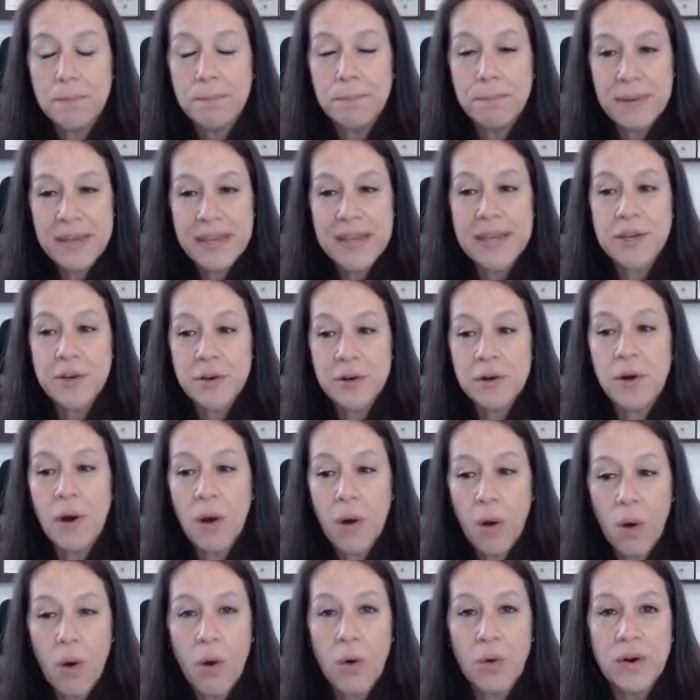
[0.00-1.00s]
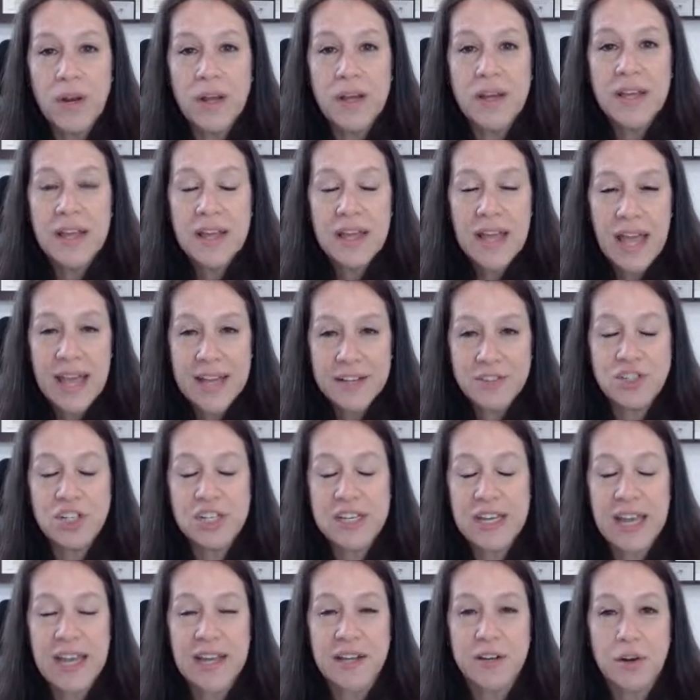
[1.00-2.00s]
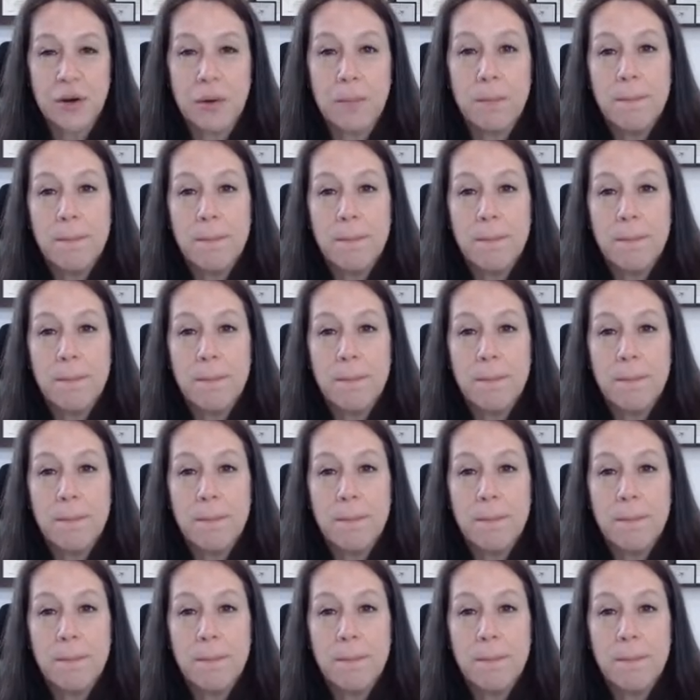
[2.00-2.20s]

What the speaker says: Be your own educator.